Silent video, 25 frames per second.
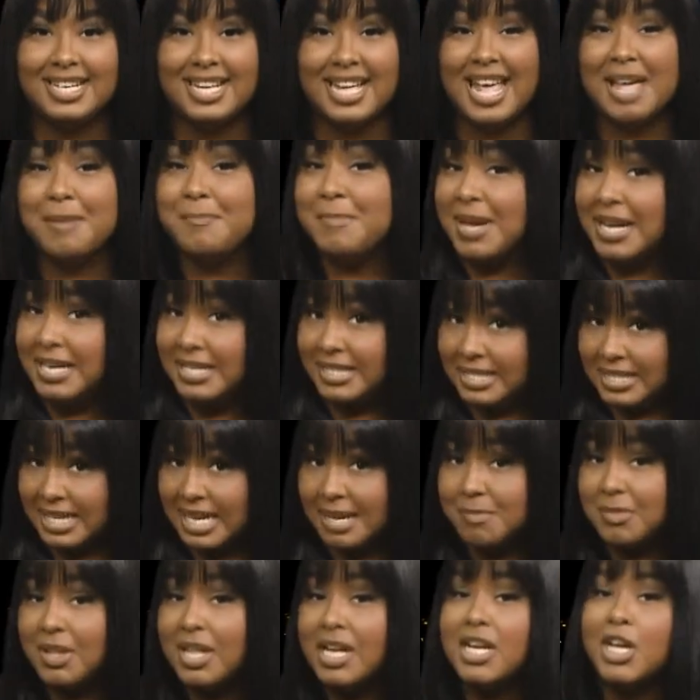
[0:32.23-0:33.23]
It may
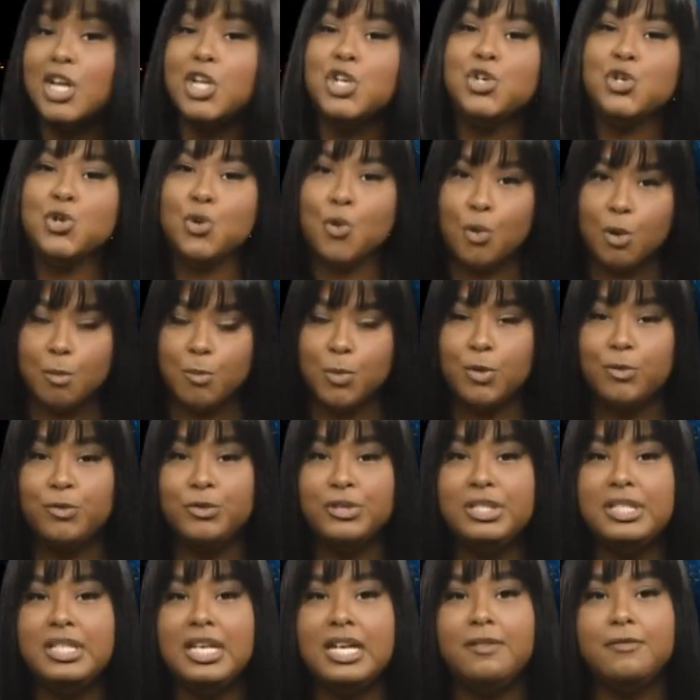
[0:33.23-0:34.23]
seem like a normal
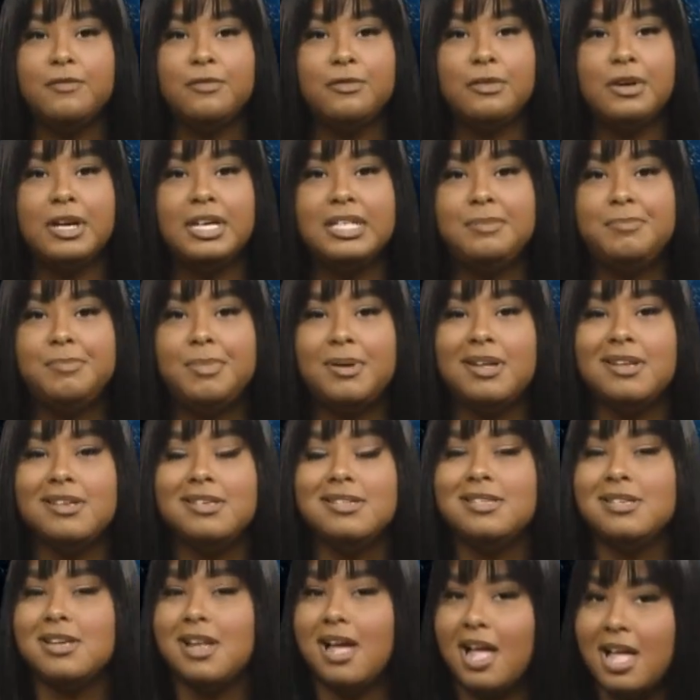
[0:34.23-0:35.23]
routine for us, but
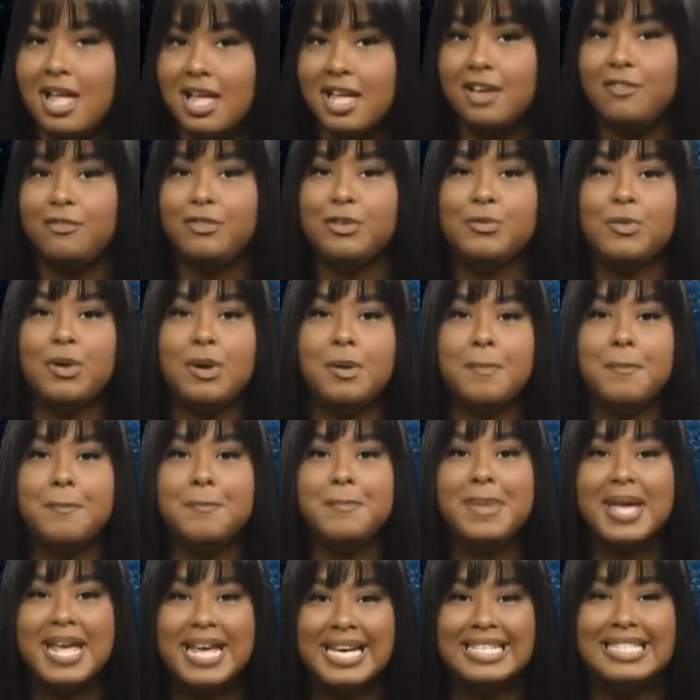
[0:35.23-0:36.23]
not
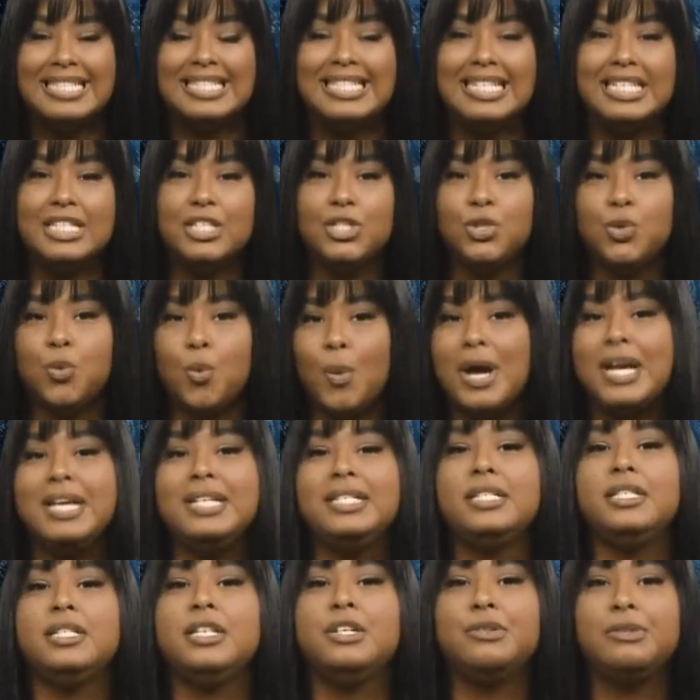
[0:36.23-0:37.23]
everyone makes these
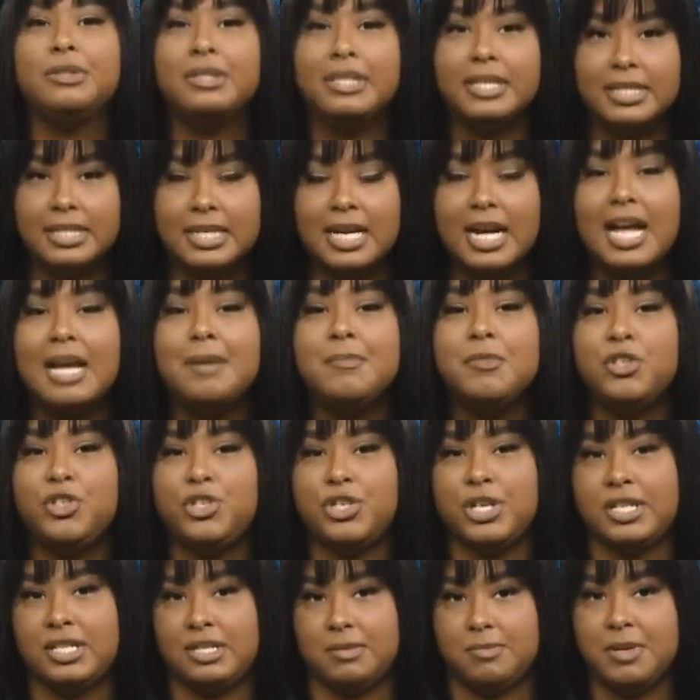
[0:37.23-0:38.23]
twice yearly time
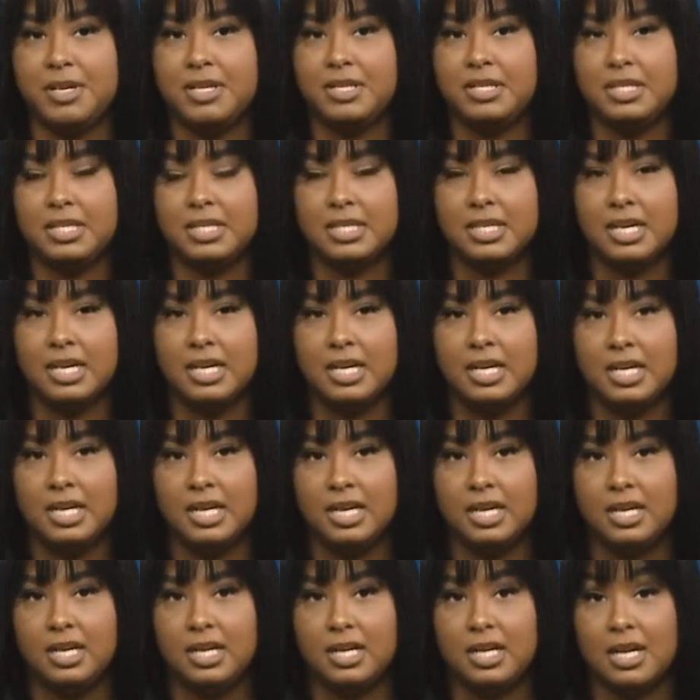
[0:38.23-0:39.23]
adjustments.
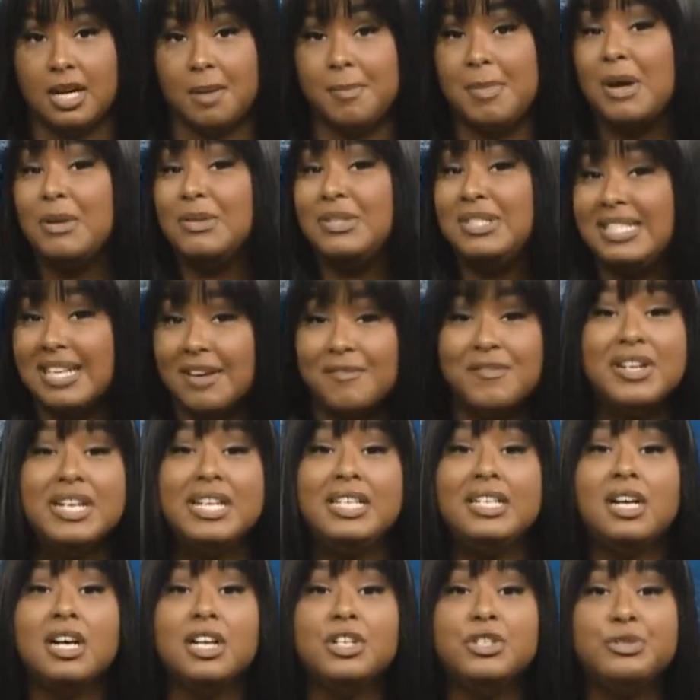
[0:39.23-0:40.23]
About
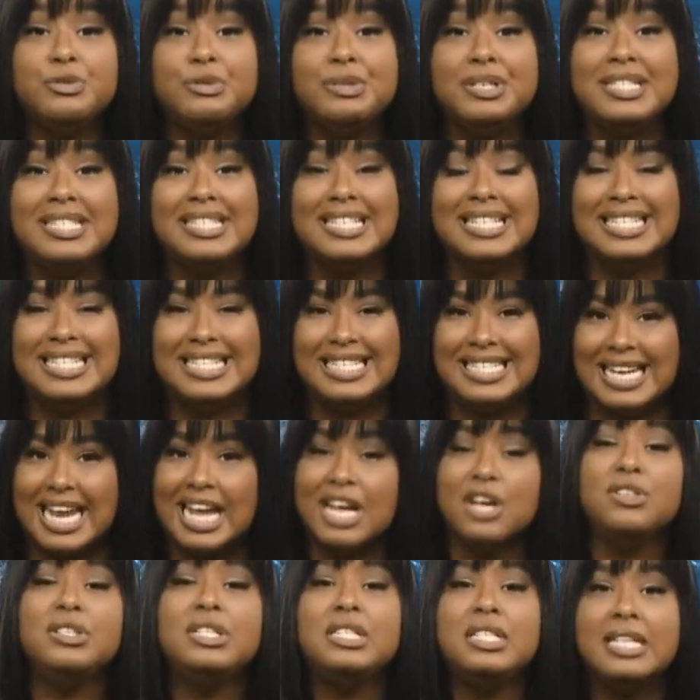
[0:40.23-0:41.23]
70 countries
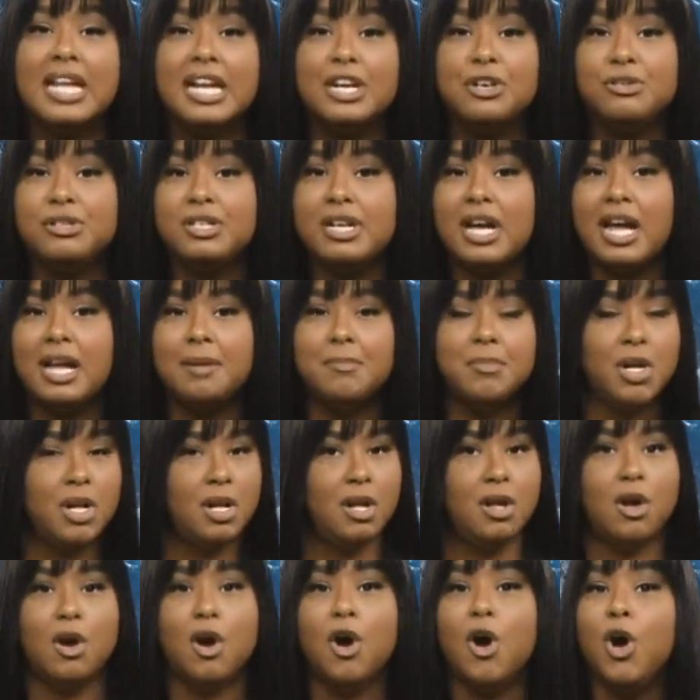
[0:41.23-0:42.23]
stay on standard time
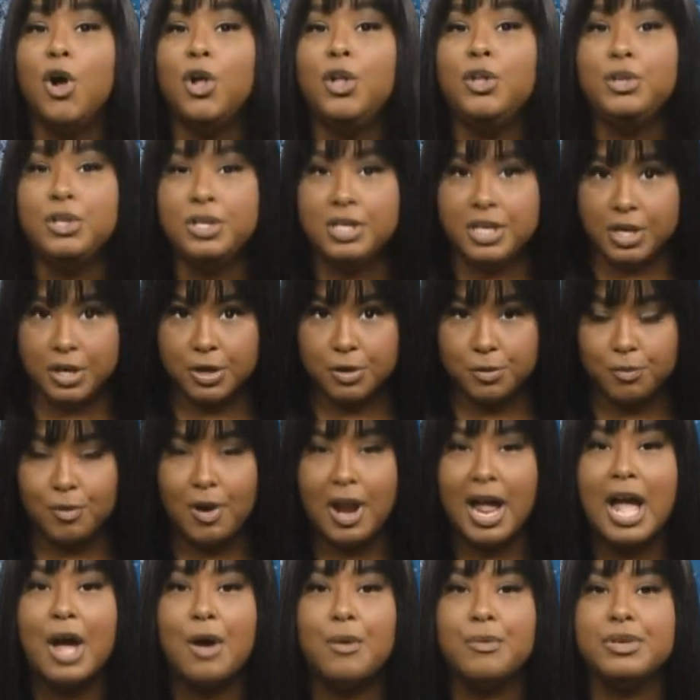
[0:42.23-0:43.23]
all year
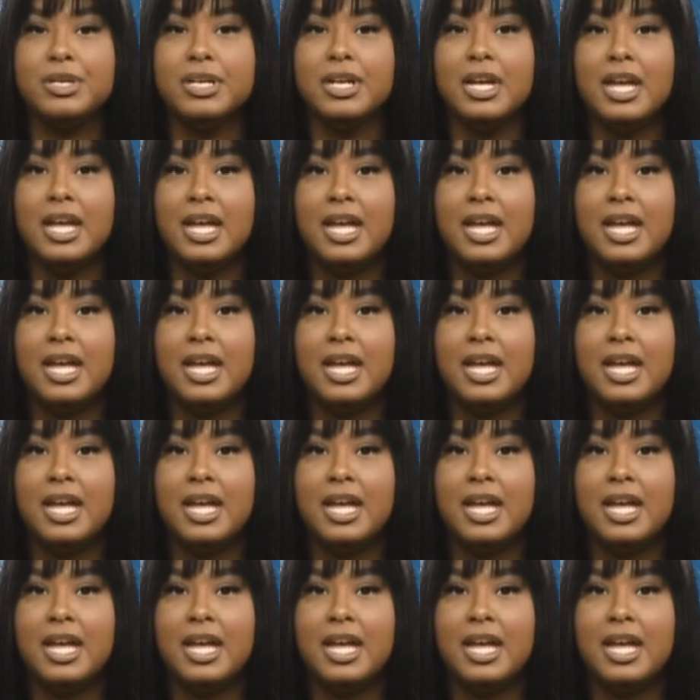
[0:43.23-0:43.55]
round.